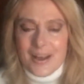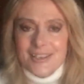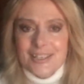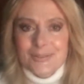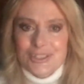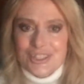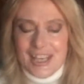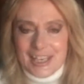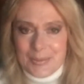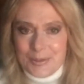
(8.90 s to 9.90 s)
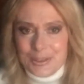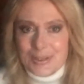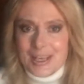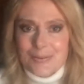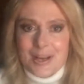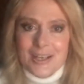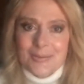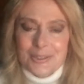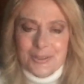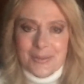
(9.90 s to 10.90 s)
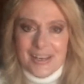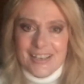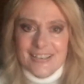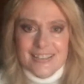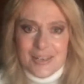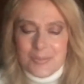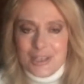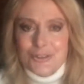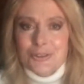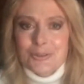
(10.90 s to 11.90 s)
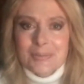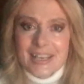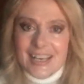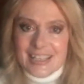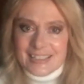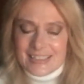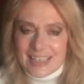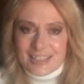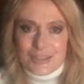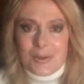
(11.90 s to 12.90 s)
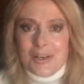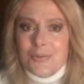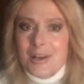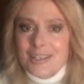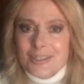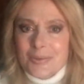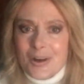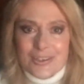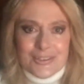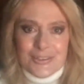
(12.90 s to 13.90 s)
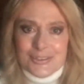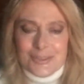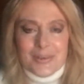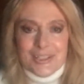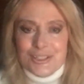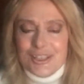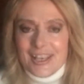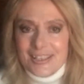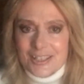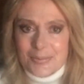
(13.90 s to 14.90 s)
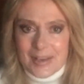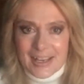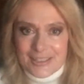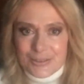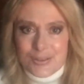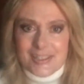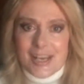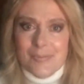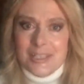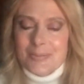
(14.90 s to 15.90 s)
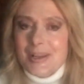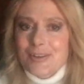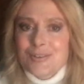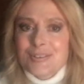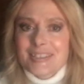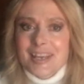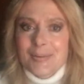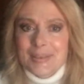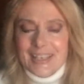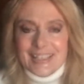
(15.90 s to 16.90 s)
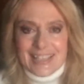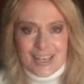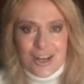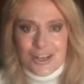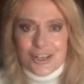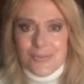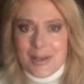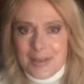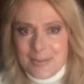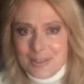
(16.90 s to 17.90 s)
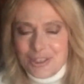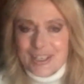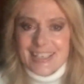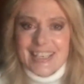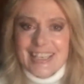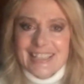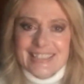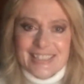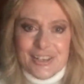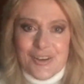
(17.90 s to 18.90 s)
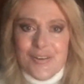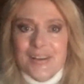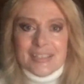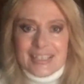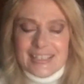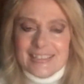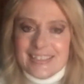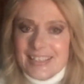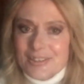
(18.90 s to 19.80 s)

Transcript: welcome to Jackie Blue and welcome to my bedroom. I just want to welcome all you to my channel, my new subbies, my old subbies. I call you my baby chickadees. So please,